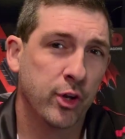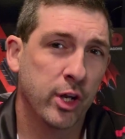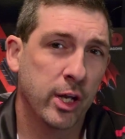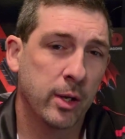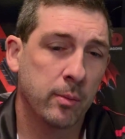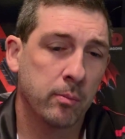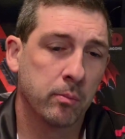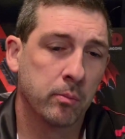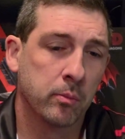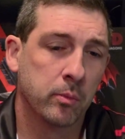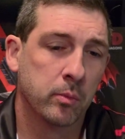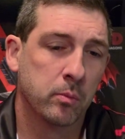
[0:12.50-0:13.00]

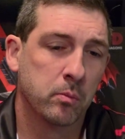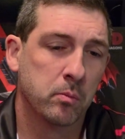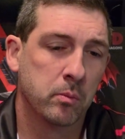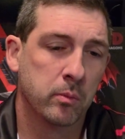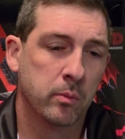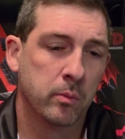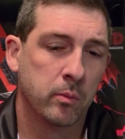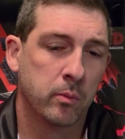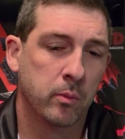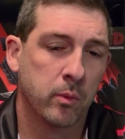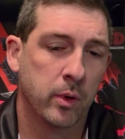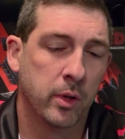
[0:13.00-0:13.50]
Team?
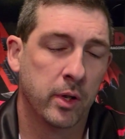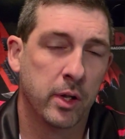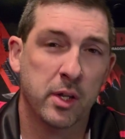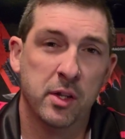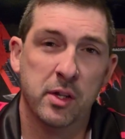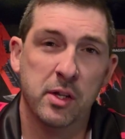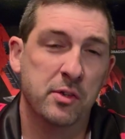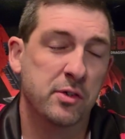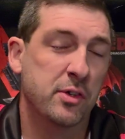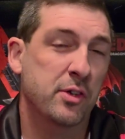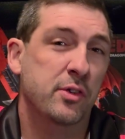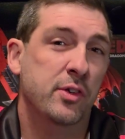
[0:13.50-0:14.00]

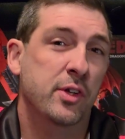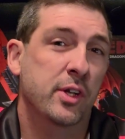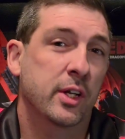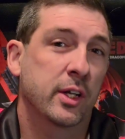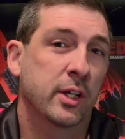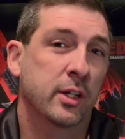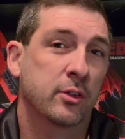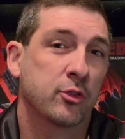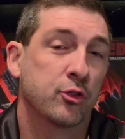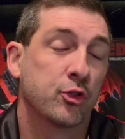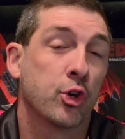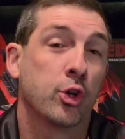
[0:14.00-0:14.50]
This
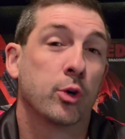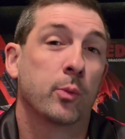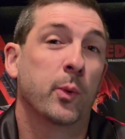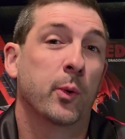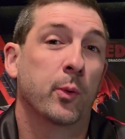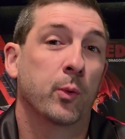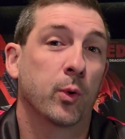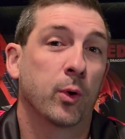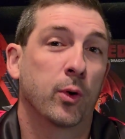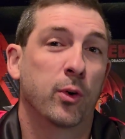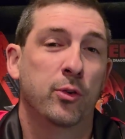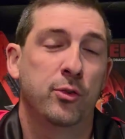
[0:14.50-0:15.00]
isn't
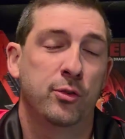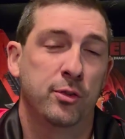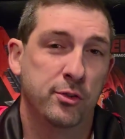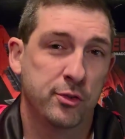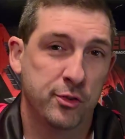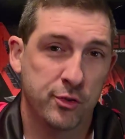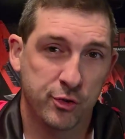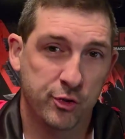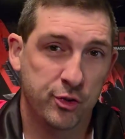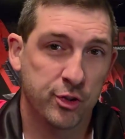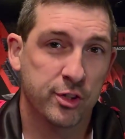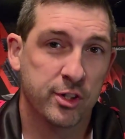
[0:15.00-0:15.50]
tournament rules,
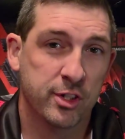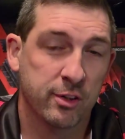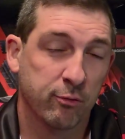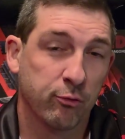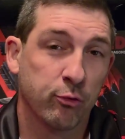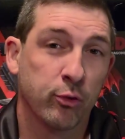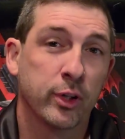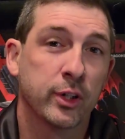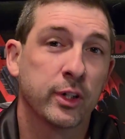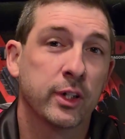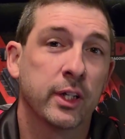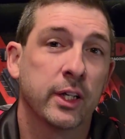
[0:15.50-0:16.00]
this is just a
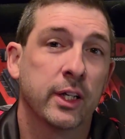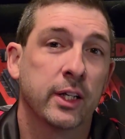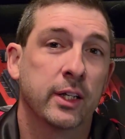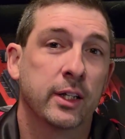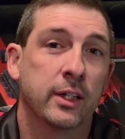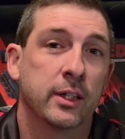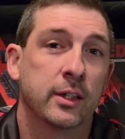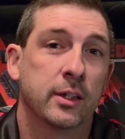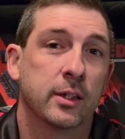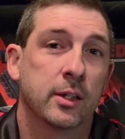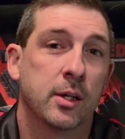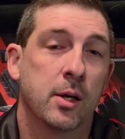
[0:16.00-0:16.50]

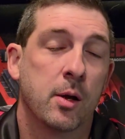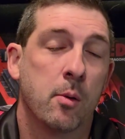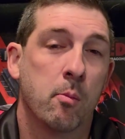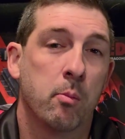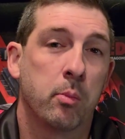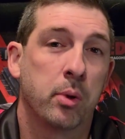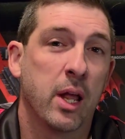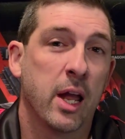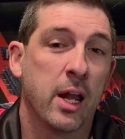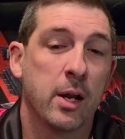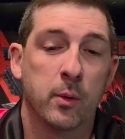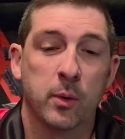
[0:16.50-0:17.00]
friendly
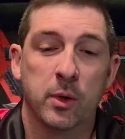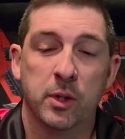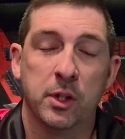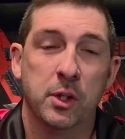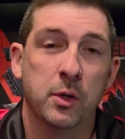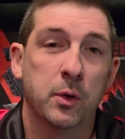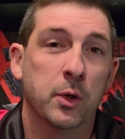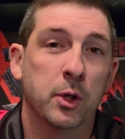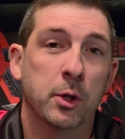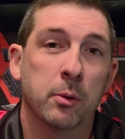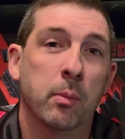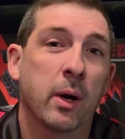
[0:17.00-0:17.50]
play with
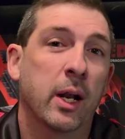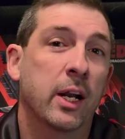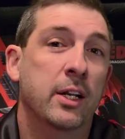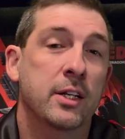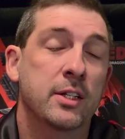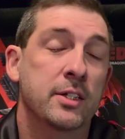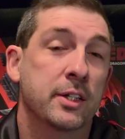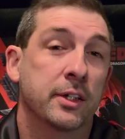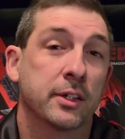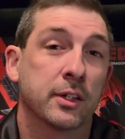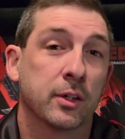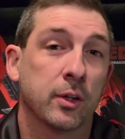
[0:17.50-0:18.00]
you and your
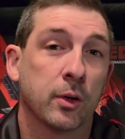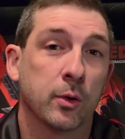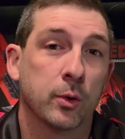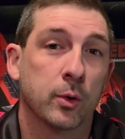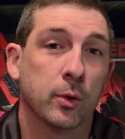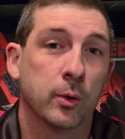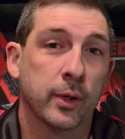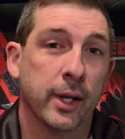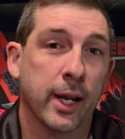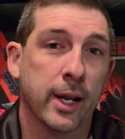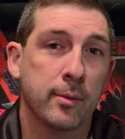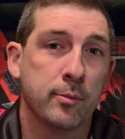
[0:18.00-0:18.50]
buddies at the
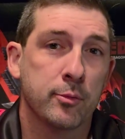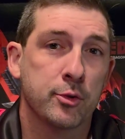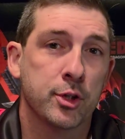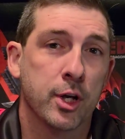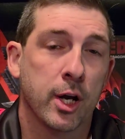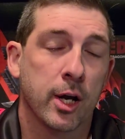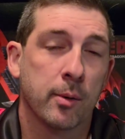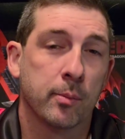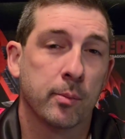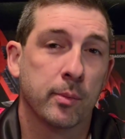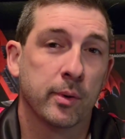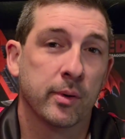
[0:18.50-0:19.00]
local game
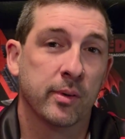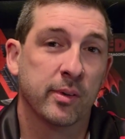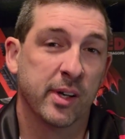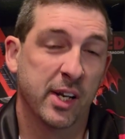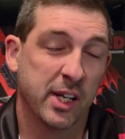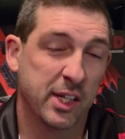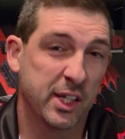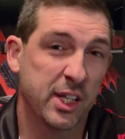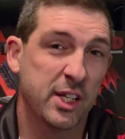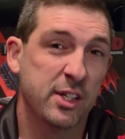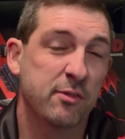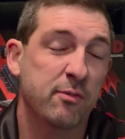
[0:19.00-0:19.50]
shop.
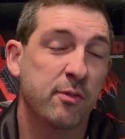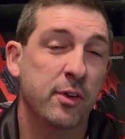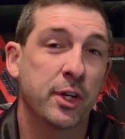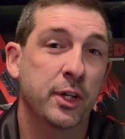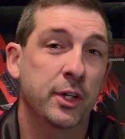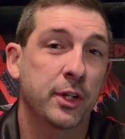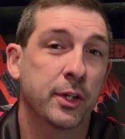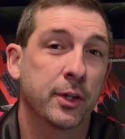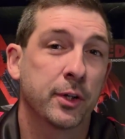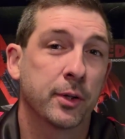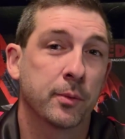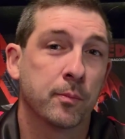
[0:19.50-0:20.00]
In this
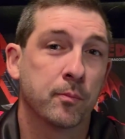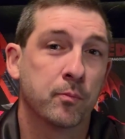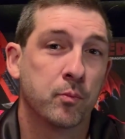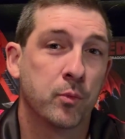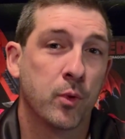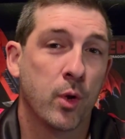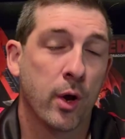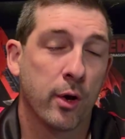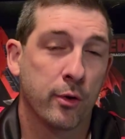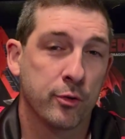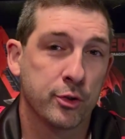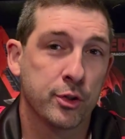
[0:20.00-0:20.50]
video,
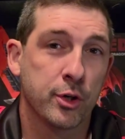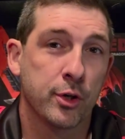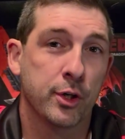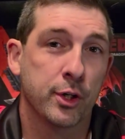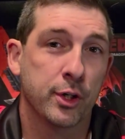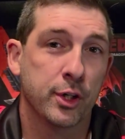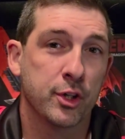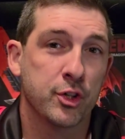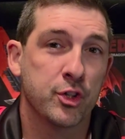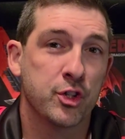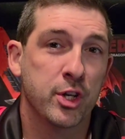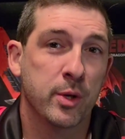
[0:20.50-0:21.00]
I'll show
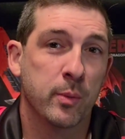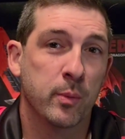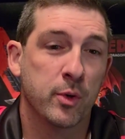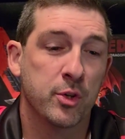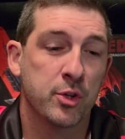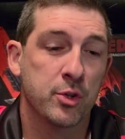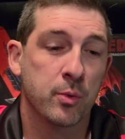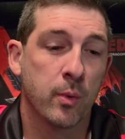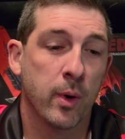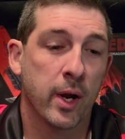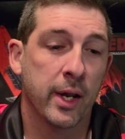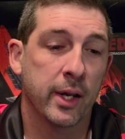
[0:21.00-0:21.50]
you the
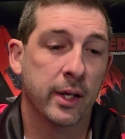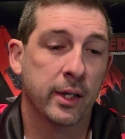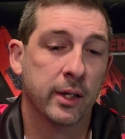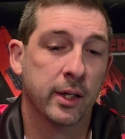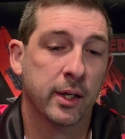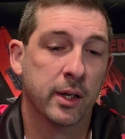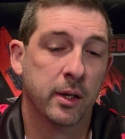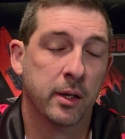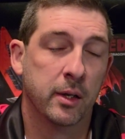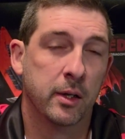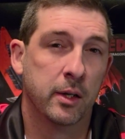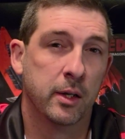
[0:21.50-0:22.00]
cheapest way.
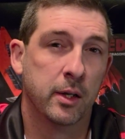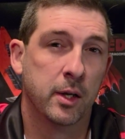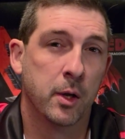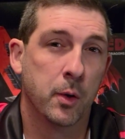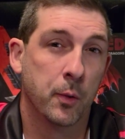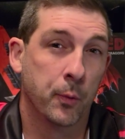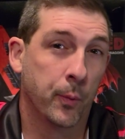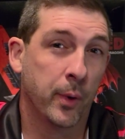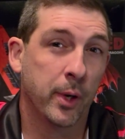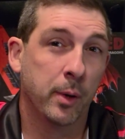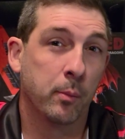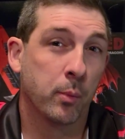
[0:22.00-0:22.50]

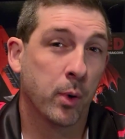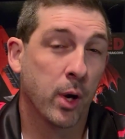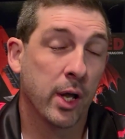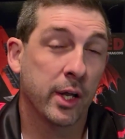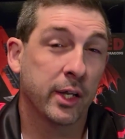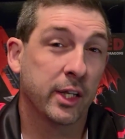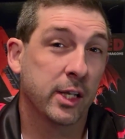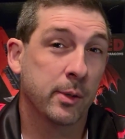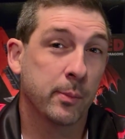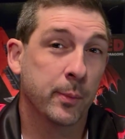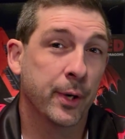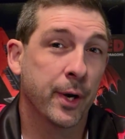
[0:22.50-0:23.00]
We can
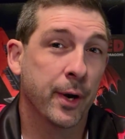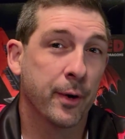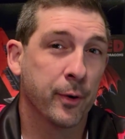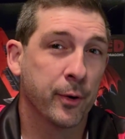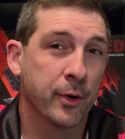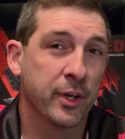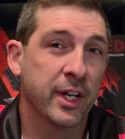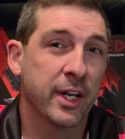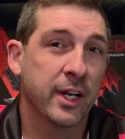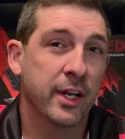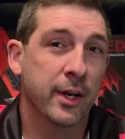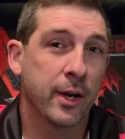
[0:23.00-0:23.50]
probably keep it under
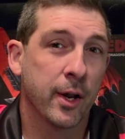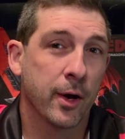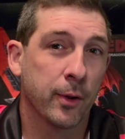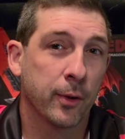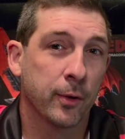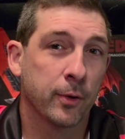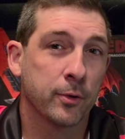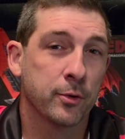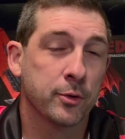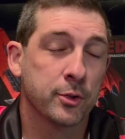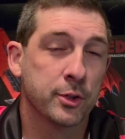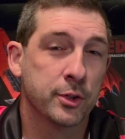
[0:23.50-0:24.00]

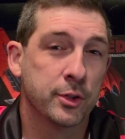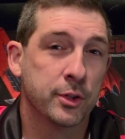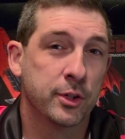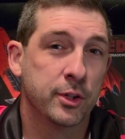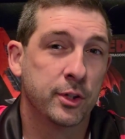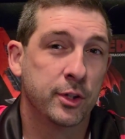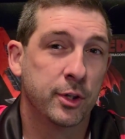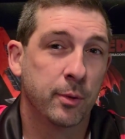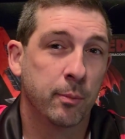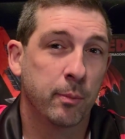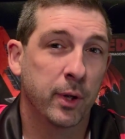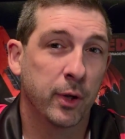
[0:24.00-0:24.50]

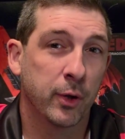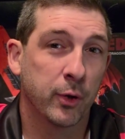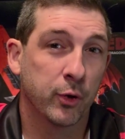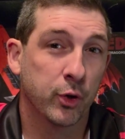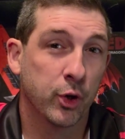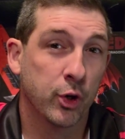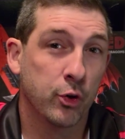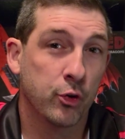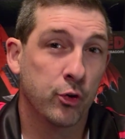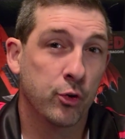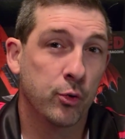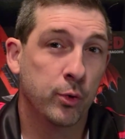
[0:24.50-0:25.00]
$10 to
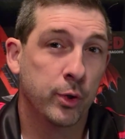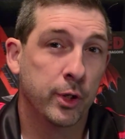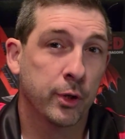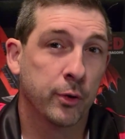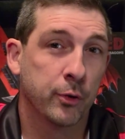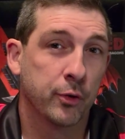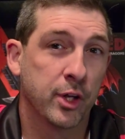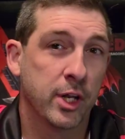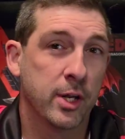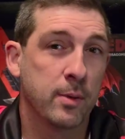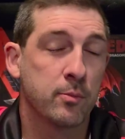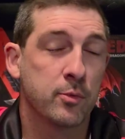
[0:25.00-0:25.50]
build 2
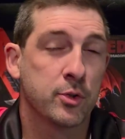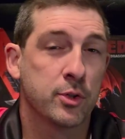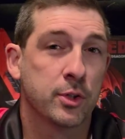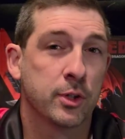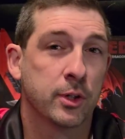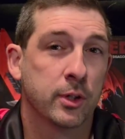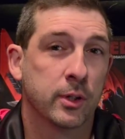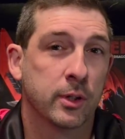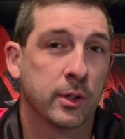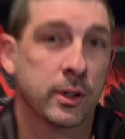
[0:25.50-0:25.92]
kill teams,